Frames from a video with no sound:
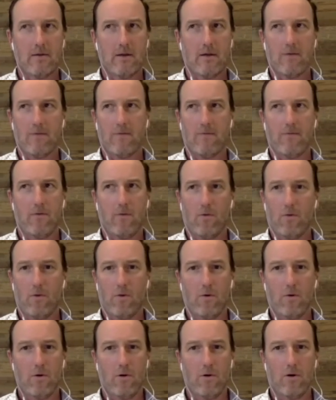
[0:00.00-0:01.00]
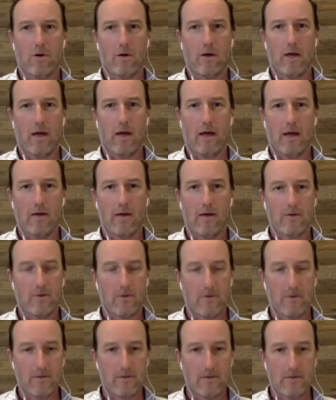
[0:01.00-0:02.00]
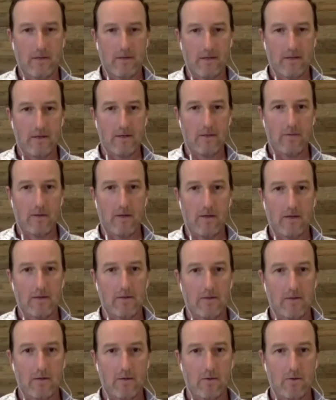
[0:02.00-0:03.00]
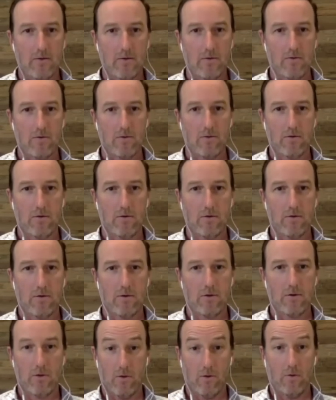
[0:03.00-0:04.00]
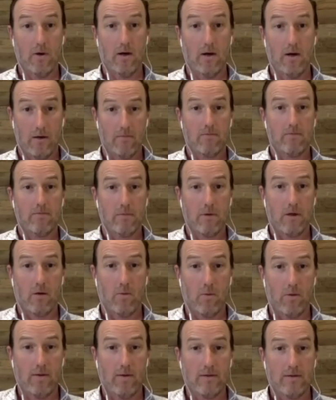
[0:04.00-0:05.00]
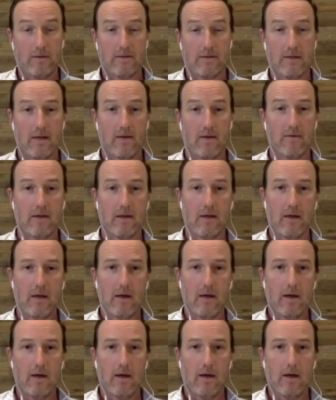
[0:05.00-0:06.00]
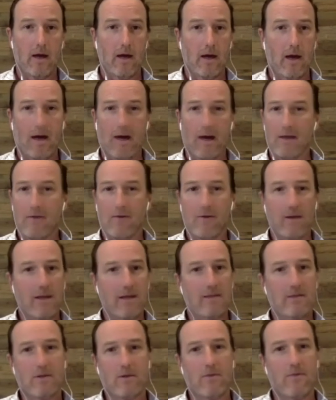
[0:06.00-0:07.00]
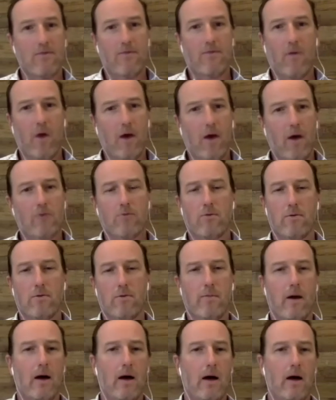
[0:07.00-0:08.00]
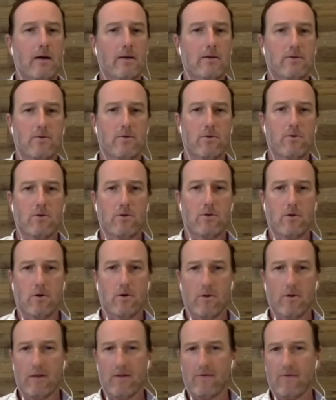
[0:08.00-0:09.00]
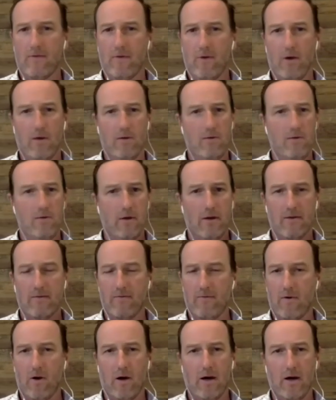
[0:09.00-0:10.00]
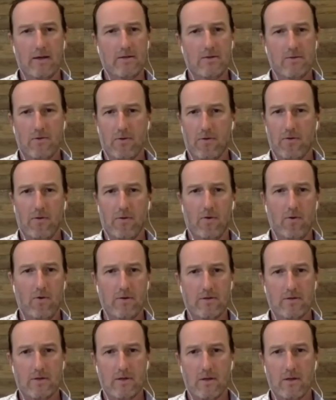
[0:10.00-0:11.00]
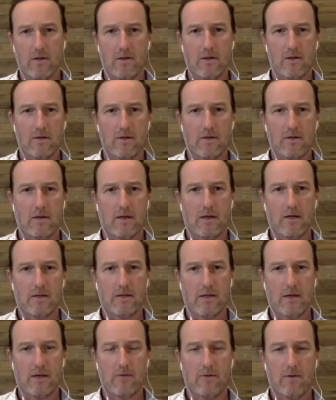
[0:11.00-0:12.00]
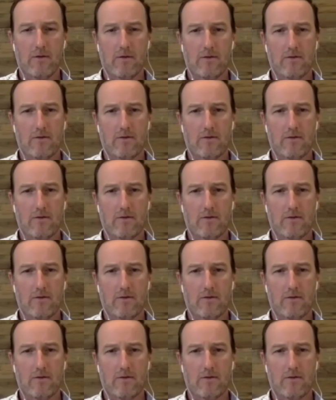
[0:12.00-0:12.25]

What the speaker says: for our doctors, our GPs who are, with us this evening? Are there any sort of final remarks or any final advice or thoughts that you can share with us?